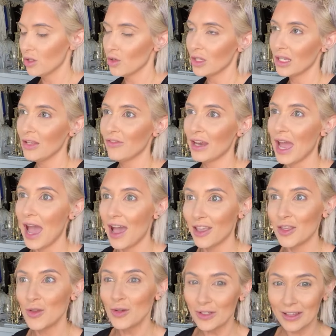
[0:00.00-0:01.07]
You can even
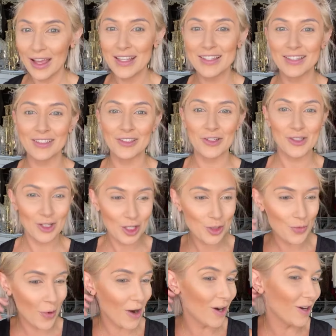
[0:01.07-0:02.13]
utilize the little search
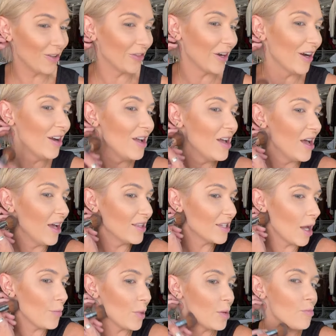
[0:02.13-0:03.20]
bar on there and
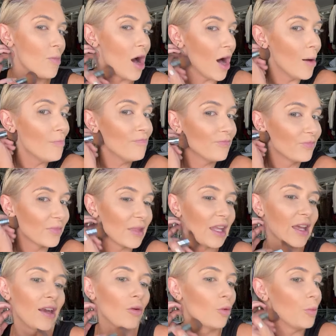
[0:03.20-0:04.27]
type in mom
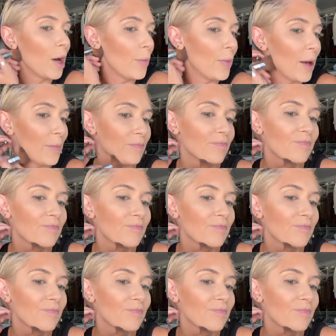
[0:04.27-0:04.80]
and it will pop up.